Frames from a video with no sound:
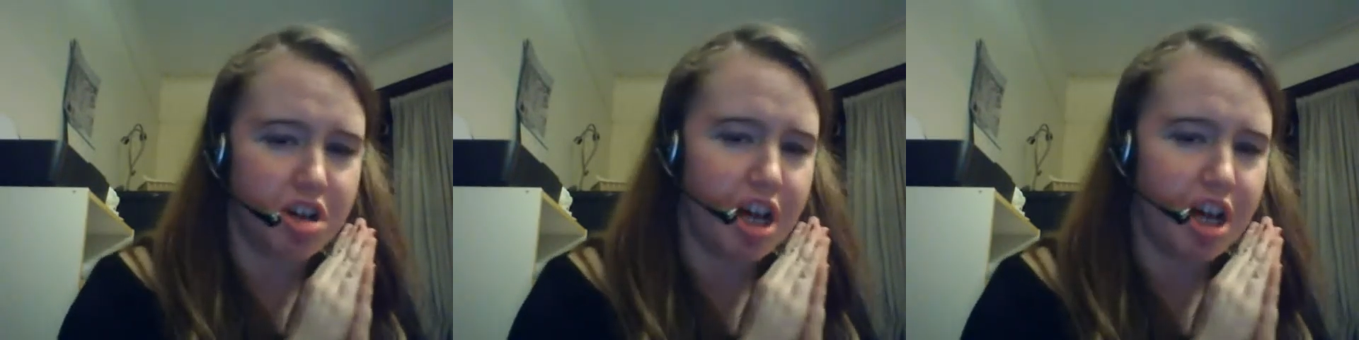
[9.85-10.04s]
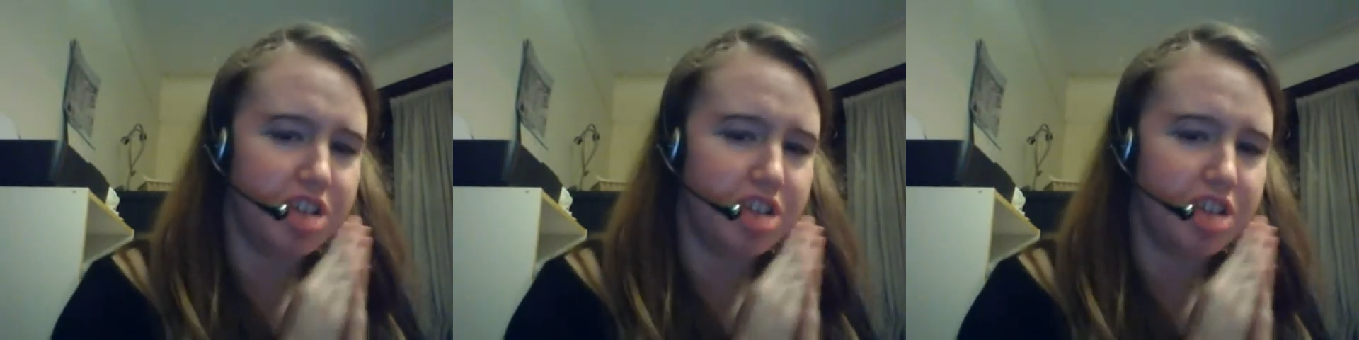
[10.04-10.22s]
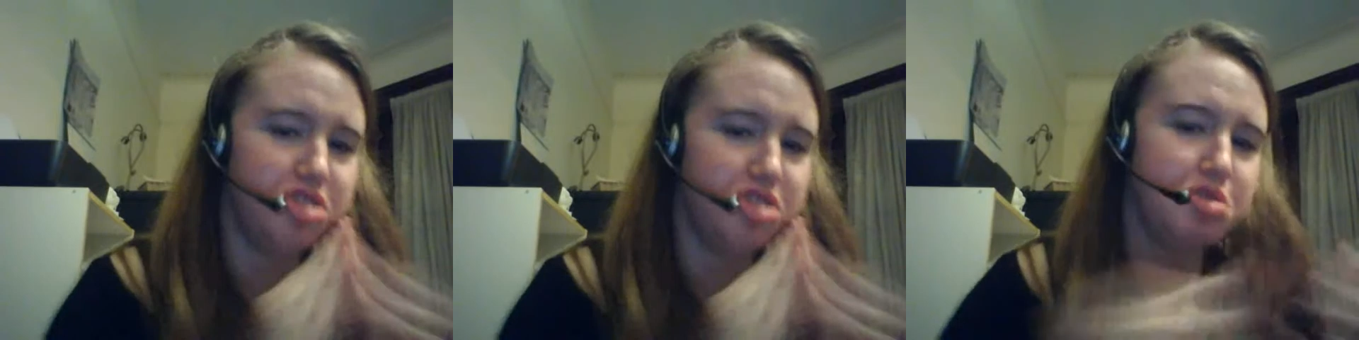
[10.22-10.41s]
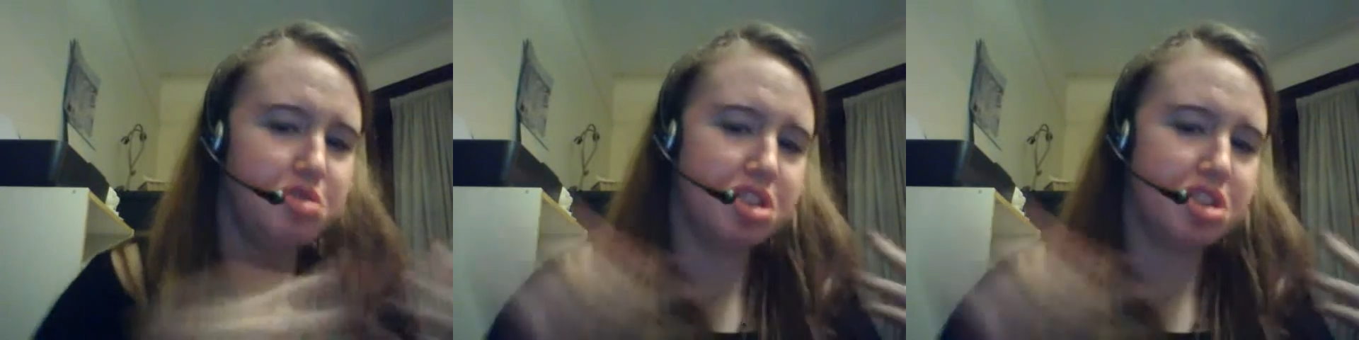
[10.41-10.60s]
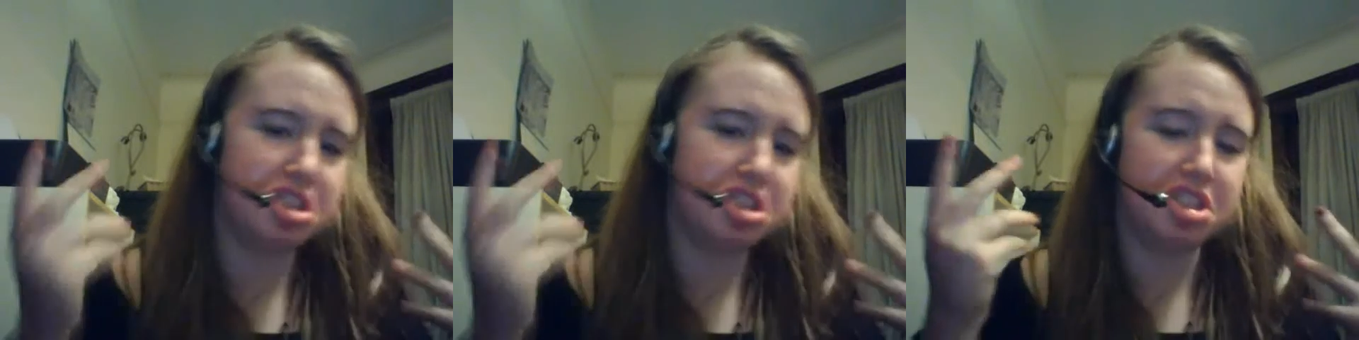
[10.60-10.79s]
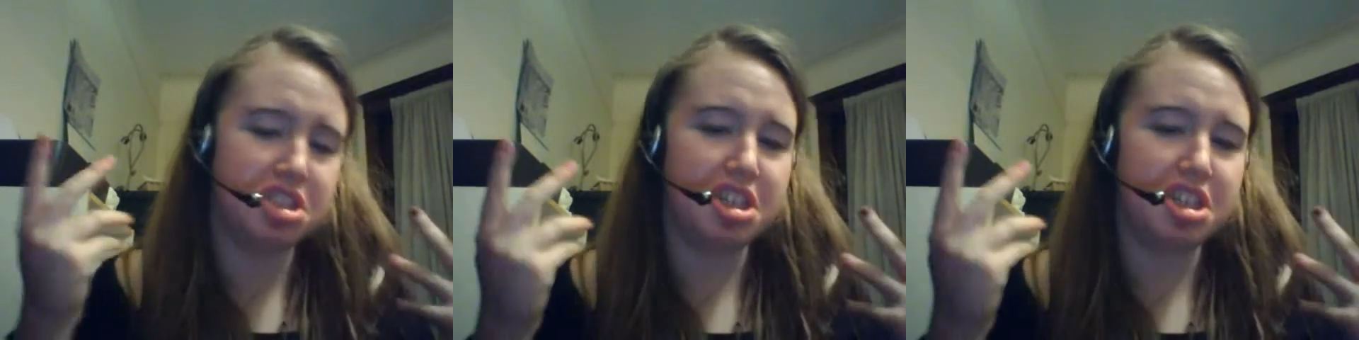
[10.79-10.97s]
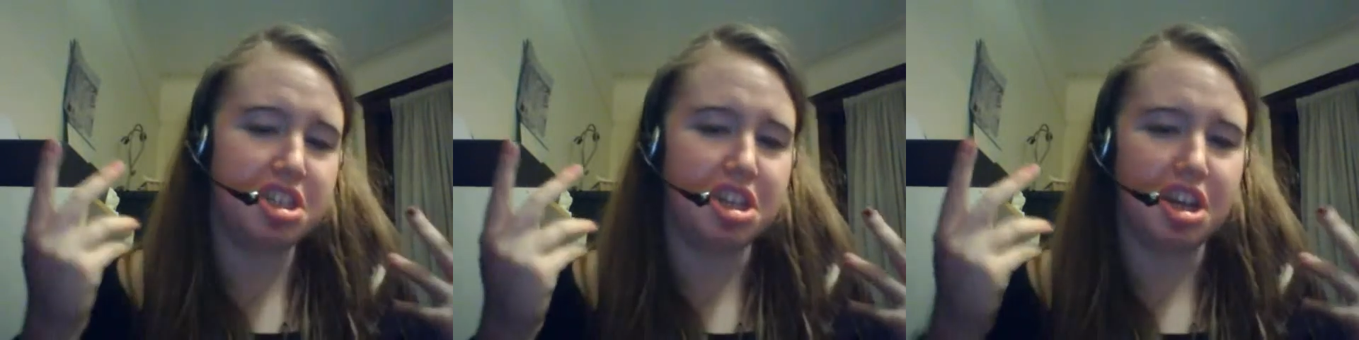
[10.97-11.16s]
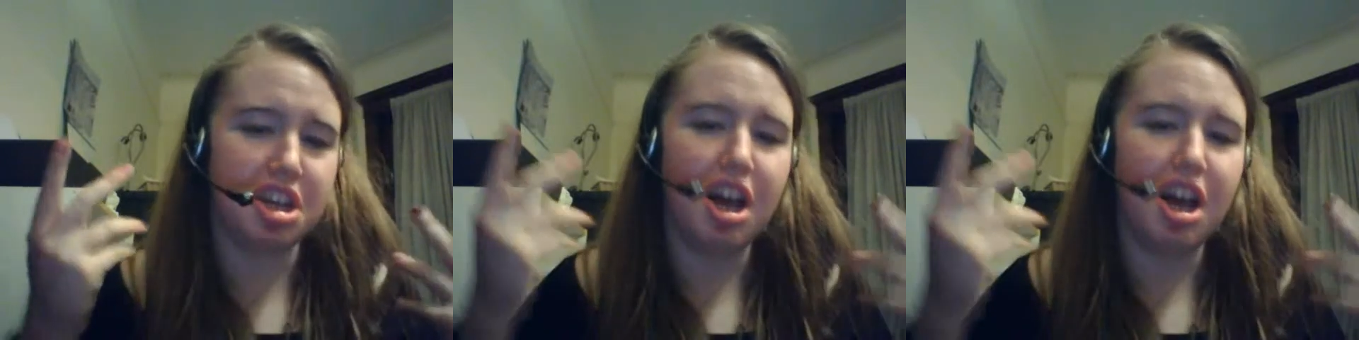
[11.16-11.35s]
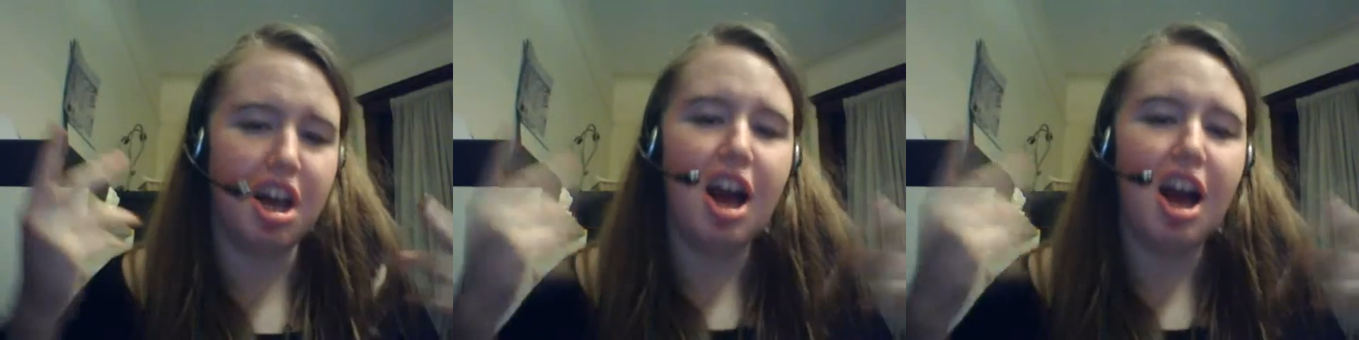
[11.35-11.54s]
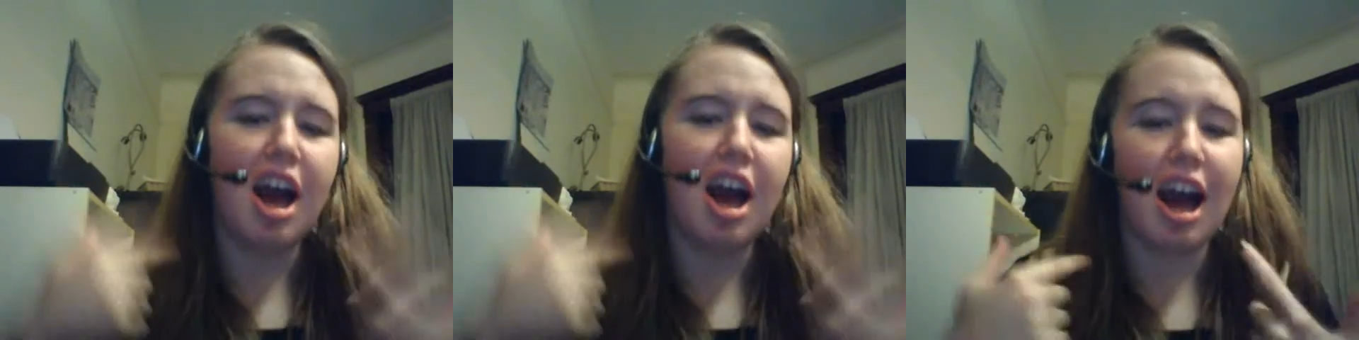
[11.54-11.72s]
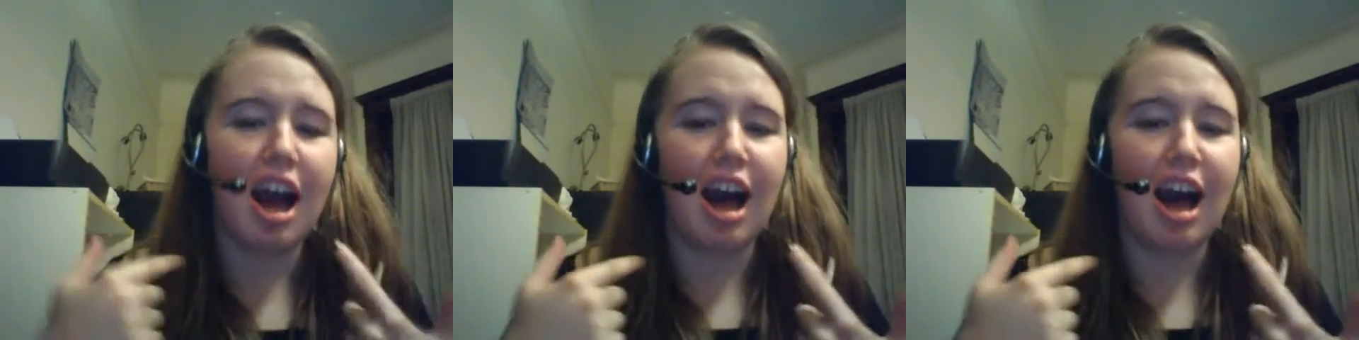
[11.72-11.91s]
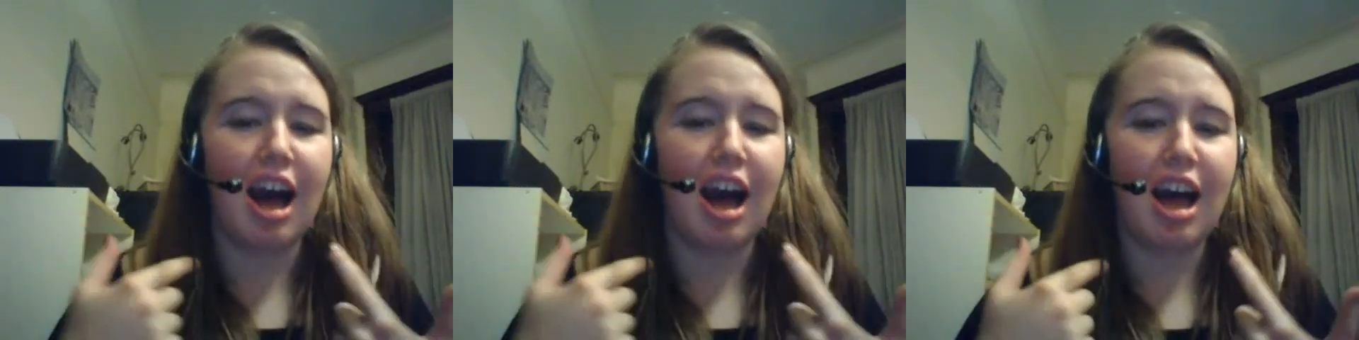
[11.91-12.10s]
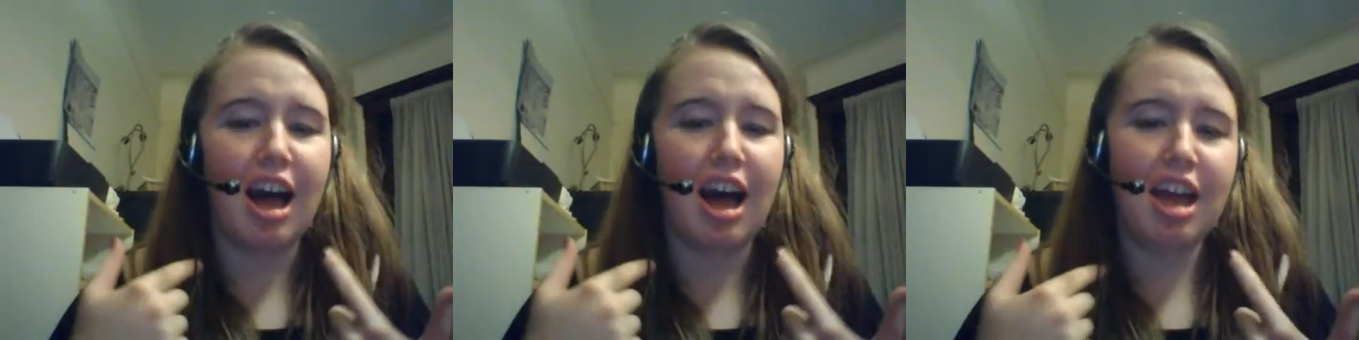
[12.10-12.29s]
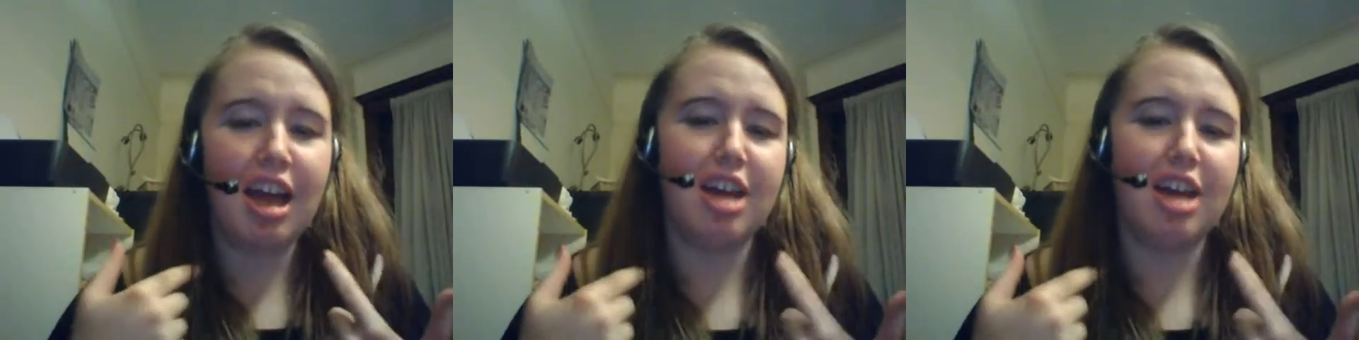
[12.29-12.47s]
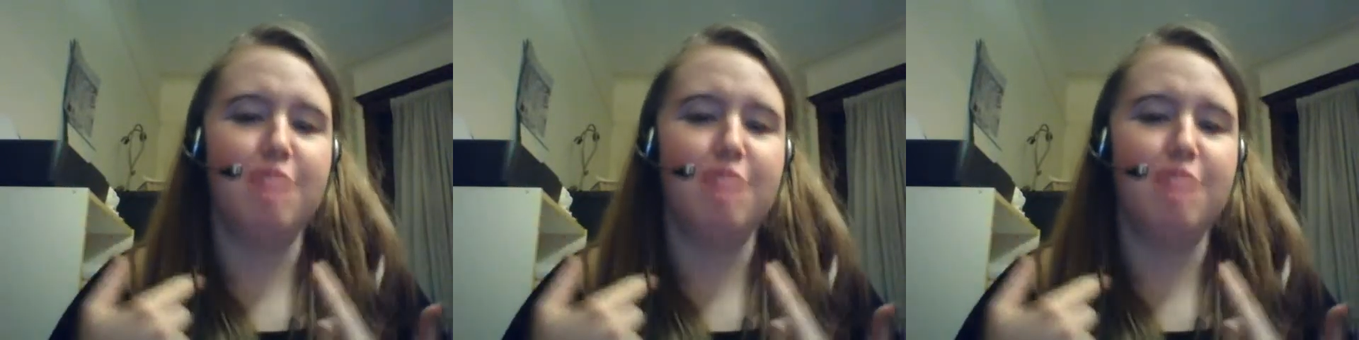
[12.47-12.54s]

As you can see, I